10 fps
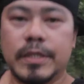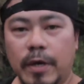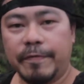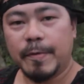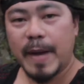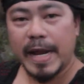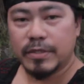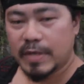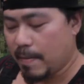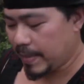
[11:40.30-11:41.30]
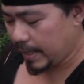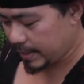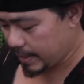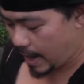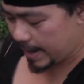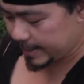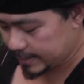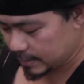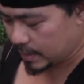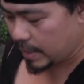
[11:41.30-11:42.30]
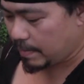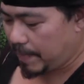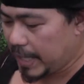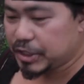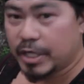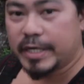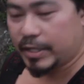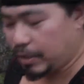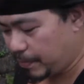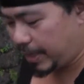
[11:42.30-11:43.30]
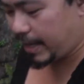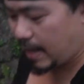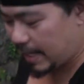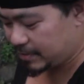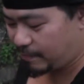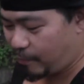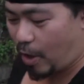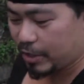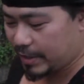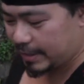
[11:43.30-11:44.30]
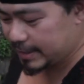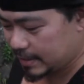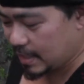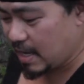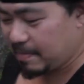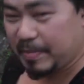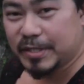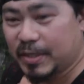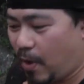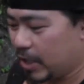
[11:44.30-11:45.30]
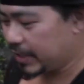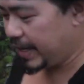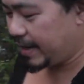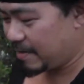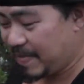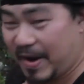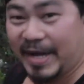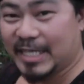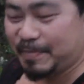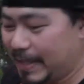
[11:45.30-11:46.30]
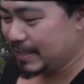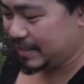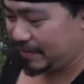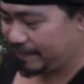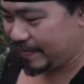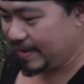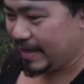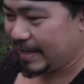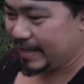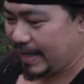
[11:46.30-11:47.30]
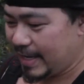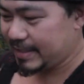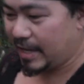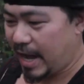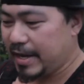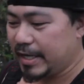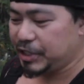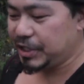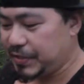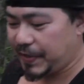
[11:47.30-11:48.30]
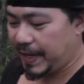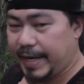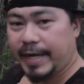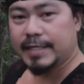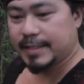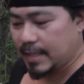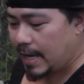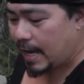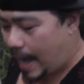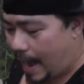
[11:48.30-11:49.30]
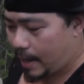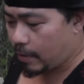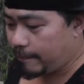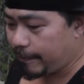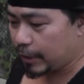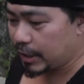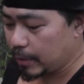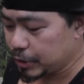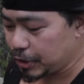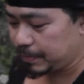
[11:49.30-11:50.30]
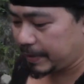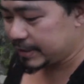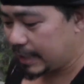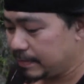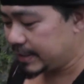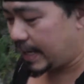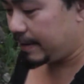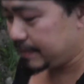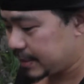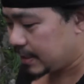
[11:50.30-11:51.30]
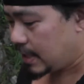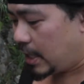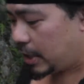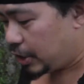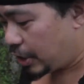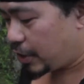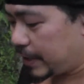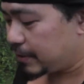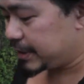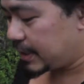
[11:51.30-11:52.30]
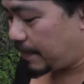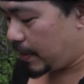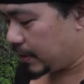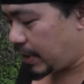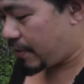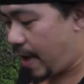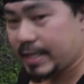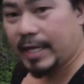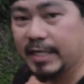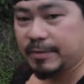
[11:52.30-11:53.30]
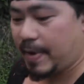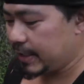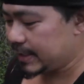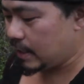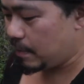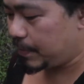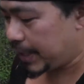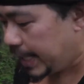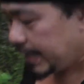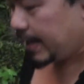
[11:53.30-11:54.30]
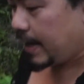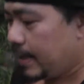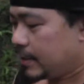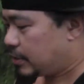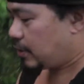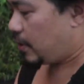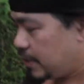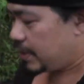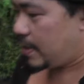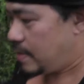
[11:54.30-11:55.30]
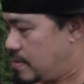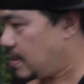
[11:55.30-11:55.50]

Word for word: if you're planning to come here, guys, make sure that you bring lots of waters because the water here are very expensive. Yes, and energy drinks, uh, comfortable shoes, because sometimes you're going to step on the rock that is very slippery. So, you know,